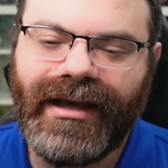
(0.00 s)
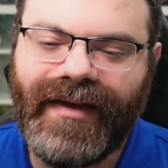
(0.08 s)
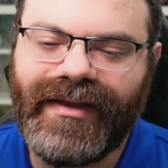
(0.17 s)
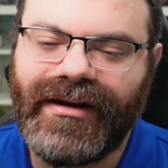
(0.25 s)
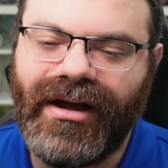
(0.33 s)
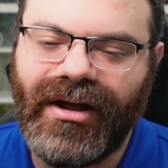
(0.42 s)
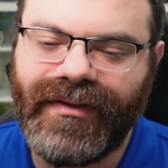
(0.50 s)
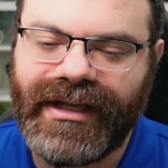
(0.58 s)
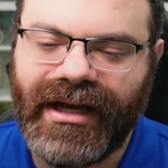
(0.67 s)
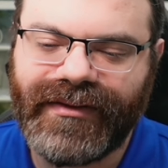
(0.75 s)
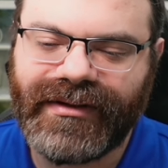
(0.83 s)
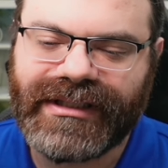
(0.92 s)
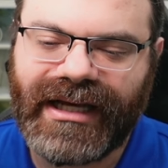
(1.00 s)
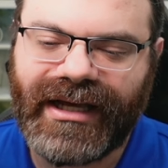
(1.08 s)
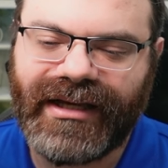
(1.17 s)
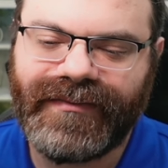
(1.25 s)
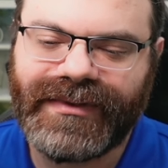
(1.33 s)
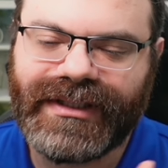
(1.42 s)
and then all the other
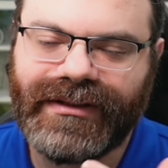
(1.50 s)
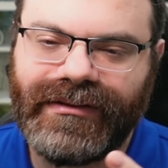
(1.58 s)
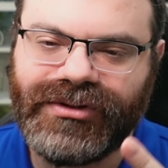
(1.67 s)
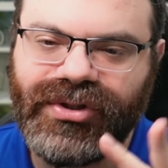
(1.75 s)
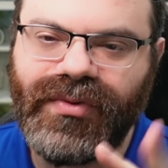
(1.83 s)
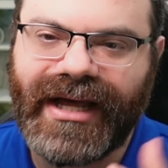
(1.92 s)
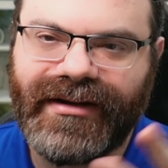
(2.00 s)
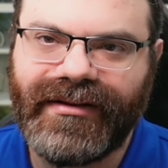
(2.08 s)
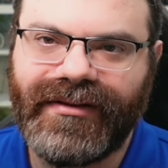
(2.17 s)
times, two out of